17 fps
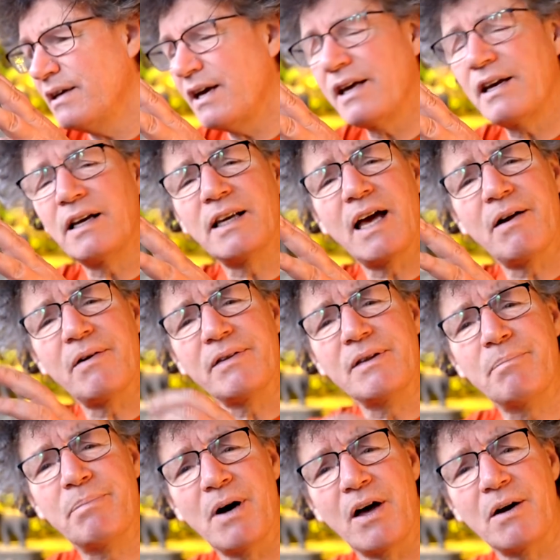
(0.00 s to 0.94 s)
and allowing
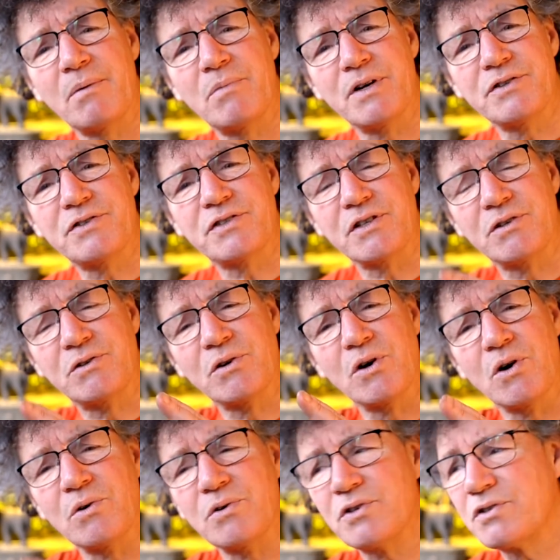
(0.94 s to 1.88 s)
the bottom ones to
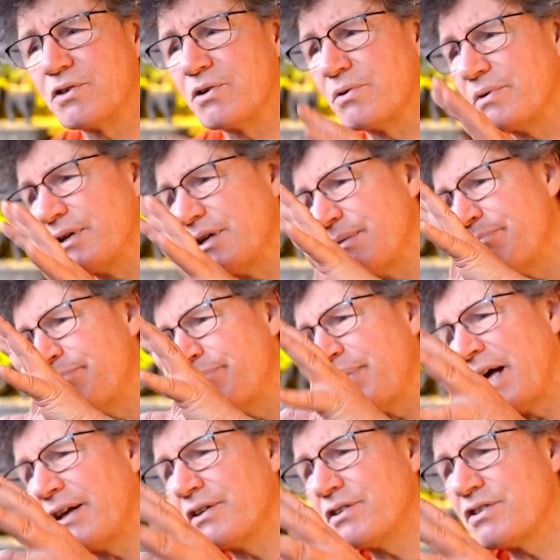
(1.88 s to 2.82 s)
grow. So it
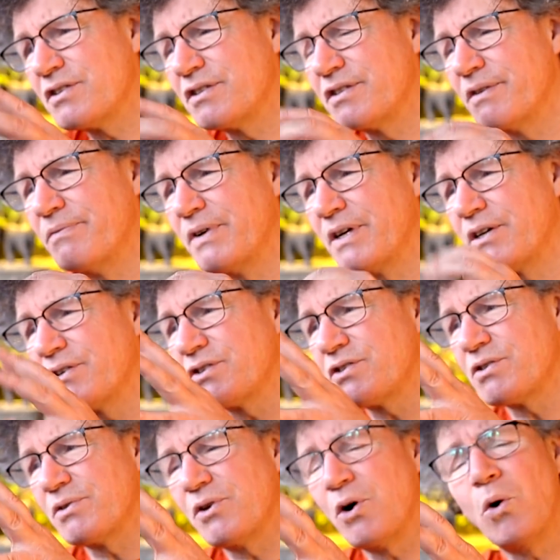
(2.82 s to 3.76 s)
balances the vigor,
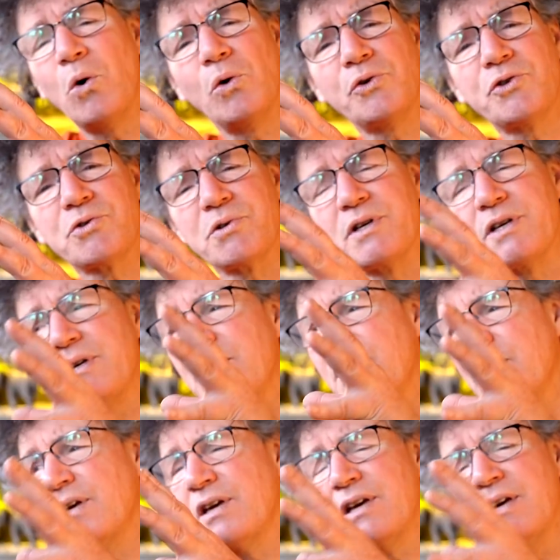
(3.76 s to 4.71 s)
so the whole tree
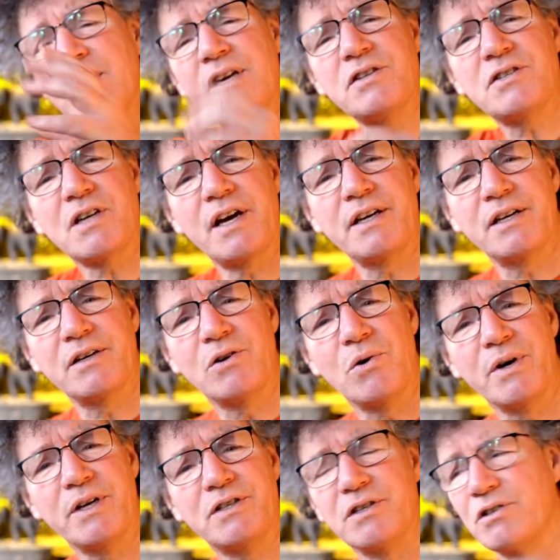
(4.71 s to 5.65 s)
is kind of
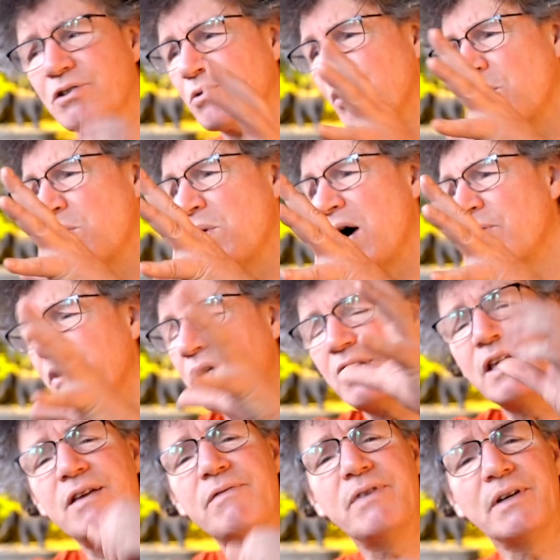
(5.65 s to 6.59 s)
going to grow out
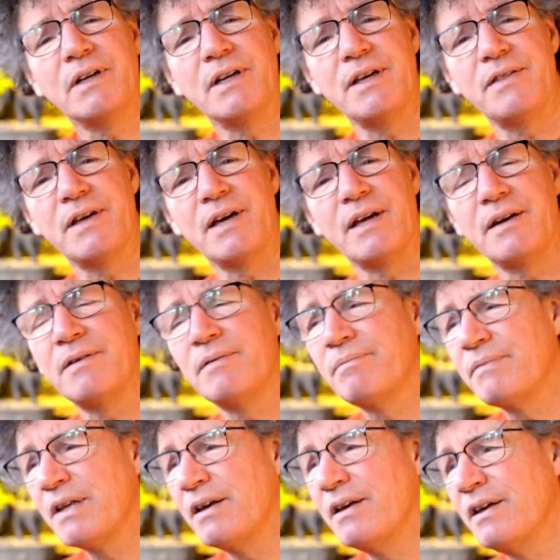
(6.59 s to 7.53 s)
evenly then.
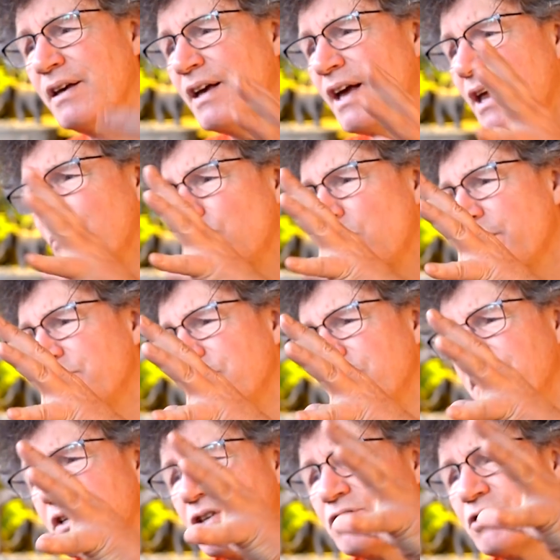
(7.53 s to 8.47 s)
And once
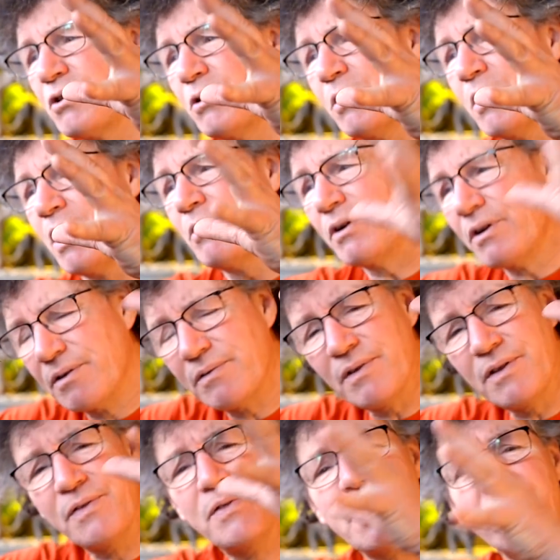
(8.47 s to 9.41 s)
it does grow out,
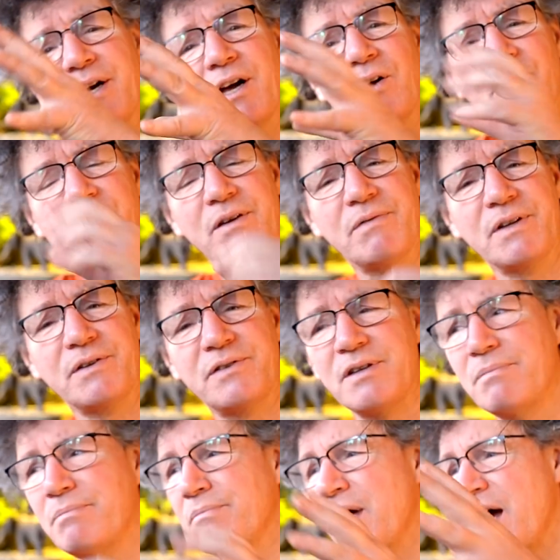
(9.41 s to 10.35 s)
then I'll give it
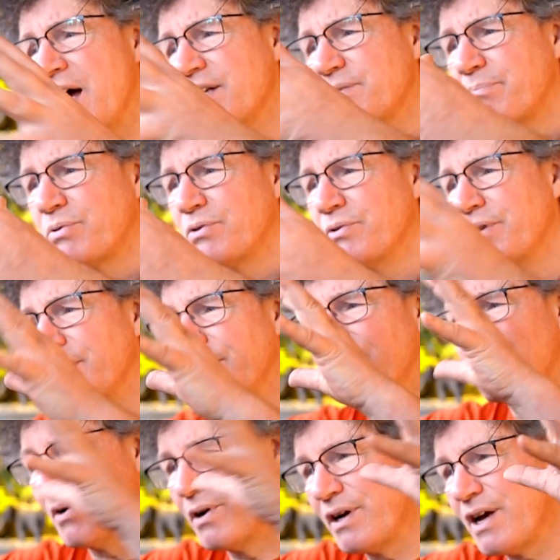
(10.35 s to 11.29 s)
the mass pruning
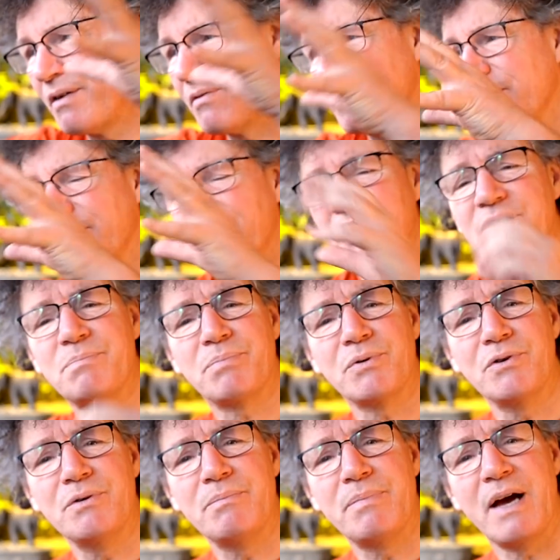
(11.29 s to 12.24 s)
where everything gets
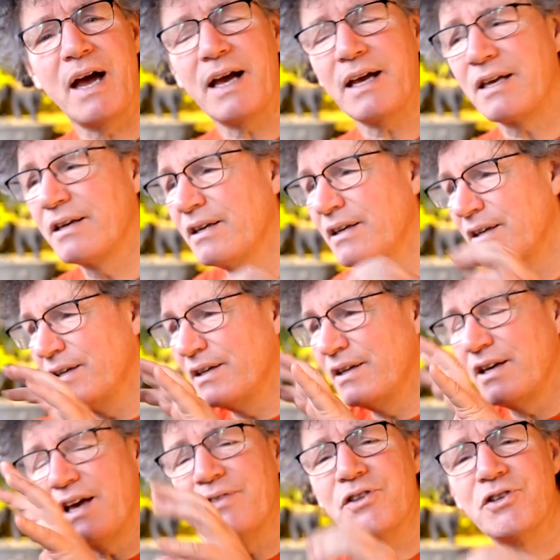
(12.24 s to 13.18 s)
pruned back
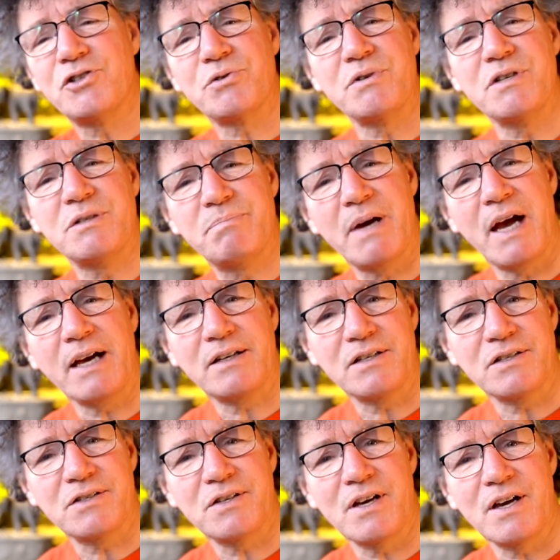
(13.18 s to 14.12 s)
and the tree's back
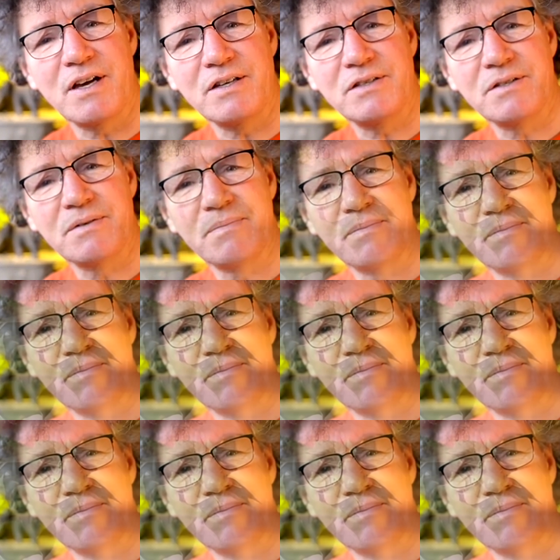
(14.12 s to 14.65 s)
to size.